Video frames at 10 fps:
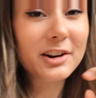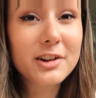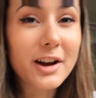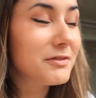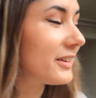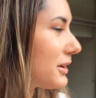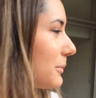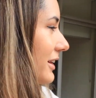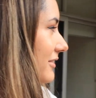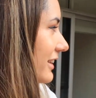don't know, I feel like
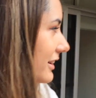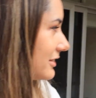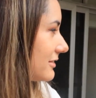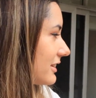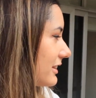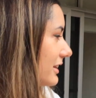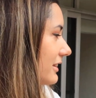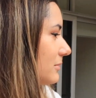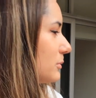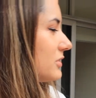we haven't ever
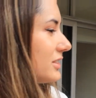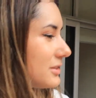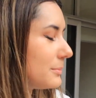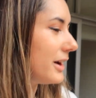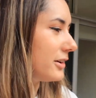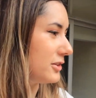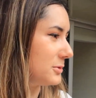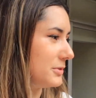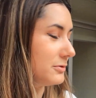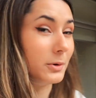really, we've done tomatoes
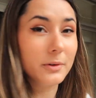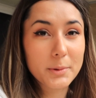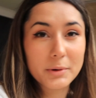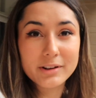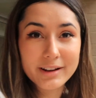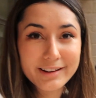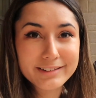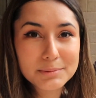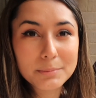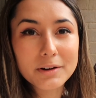before that we could
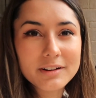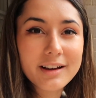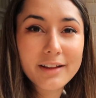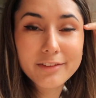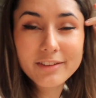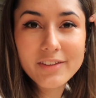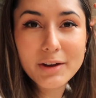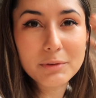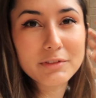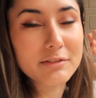eat, but other than
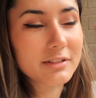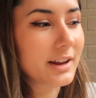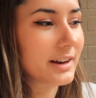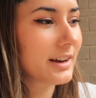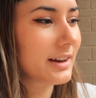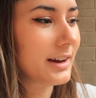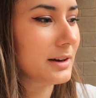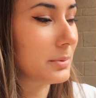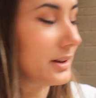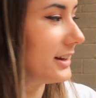that, we've never like
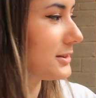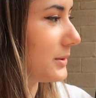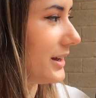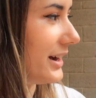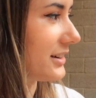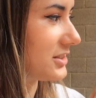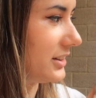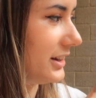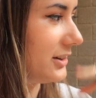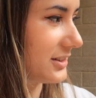had plants where they
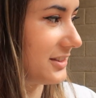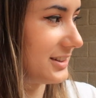actually got to the